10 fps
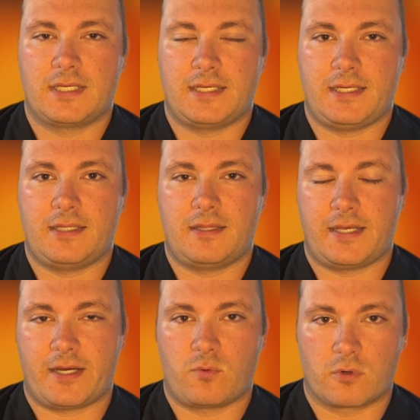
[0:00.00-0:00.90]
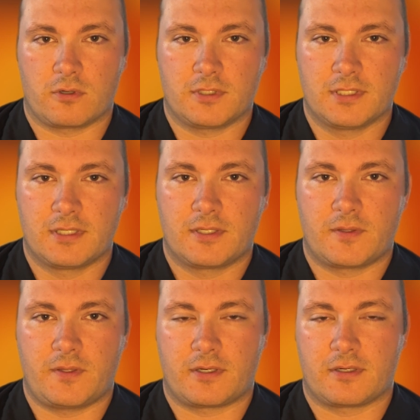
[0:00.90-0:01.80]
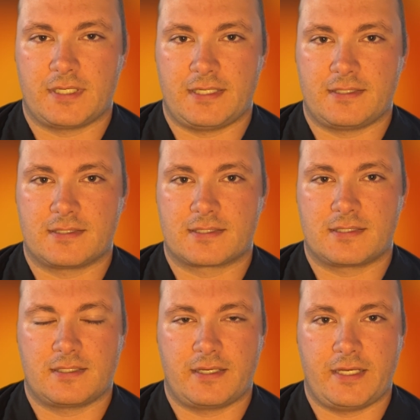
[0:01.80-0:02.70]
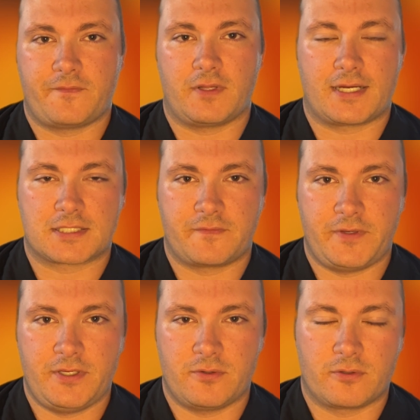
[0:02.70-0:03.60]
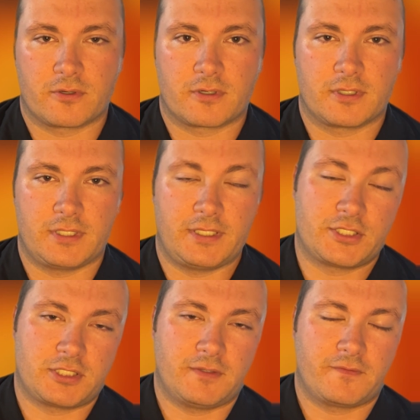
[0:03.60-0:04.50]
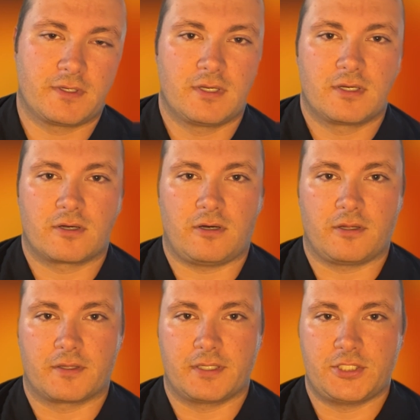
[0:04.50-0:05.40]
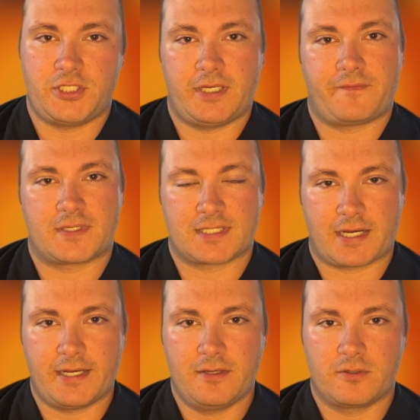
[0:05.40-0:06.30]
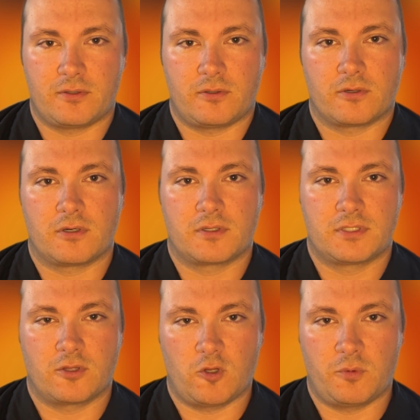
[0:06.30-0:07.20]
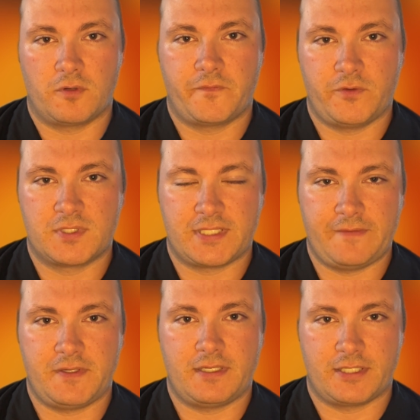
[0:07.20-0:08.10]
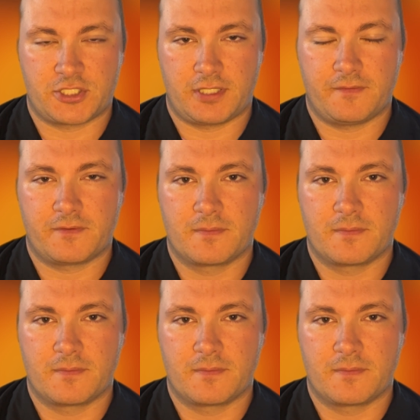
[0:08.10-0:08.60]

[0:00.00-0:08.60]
In that world, there is a philosophy or an initiative called the GFSI, or Global Food Safety Initiative,